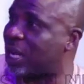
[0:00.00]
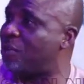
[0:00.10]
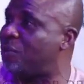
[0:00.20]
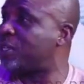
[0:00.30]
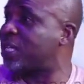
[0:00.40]

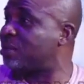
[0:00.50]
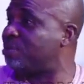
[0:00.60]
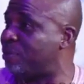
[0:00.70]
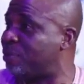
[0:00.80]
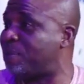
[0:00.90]
governors hasn't
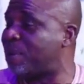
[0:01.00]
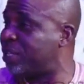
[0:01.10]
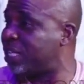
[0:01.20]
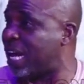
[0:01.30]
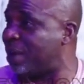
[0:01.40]
performed apart
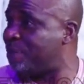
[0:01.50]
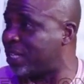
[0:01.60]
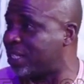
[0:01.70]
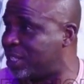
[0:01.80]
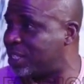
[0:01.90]
from the
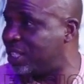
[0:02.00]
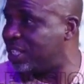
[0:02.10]
Abia State.